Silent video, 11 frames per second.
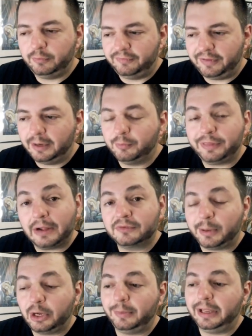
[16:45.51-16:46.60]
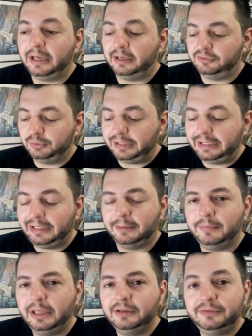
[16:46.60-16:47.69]
Venom without Spider-Man is you need
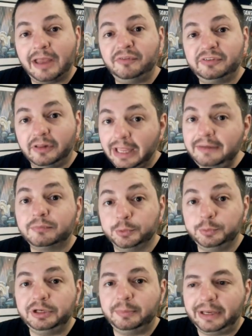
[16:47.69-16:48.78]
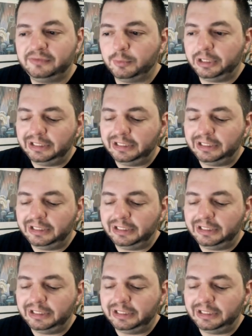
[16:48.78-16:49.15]
him to have his life ruined by someone.